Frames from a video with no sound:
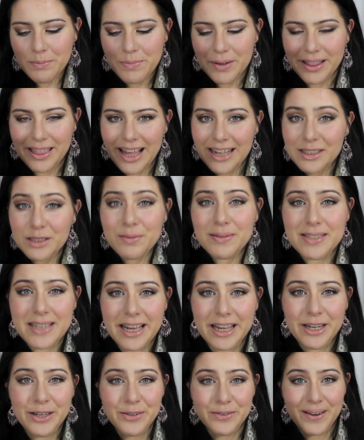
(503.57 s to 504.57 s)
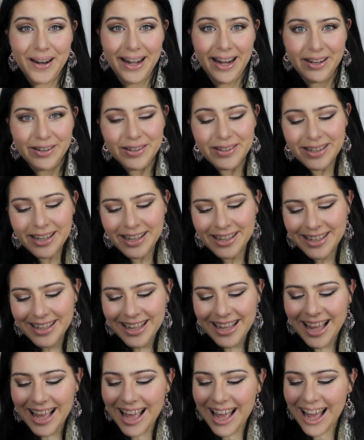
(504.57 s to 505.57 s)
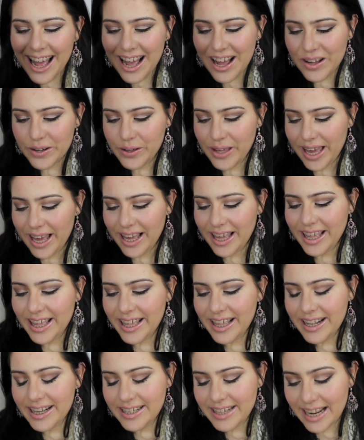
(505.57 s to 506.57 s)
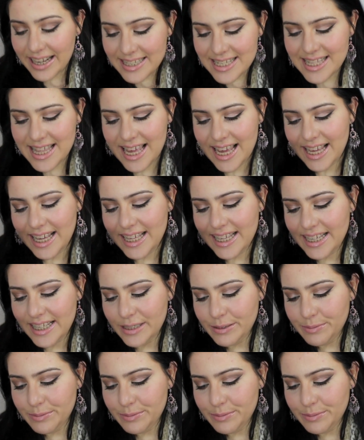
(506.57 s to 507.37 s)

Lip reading: But that's the best I can do right now. Okay, next thing.